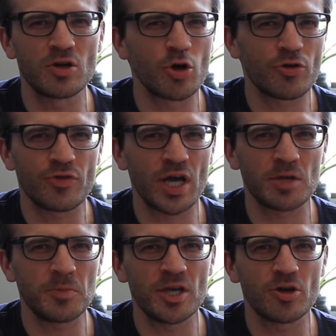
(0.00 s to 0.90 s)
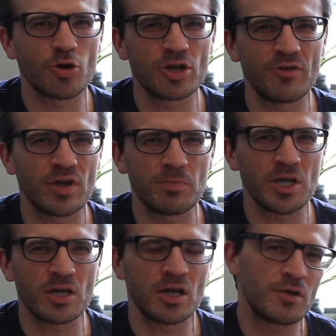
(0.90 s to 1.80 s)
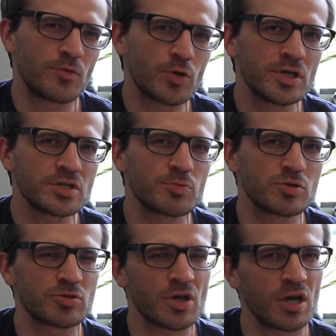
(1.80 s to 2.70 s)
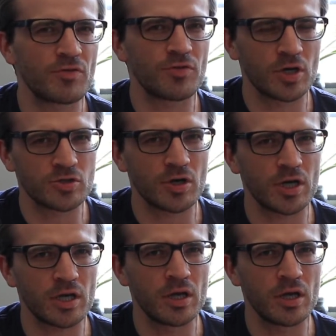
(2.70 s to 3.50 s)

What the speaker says: notifying me or giving me an invoice, which was kind of frustrating.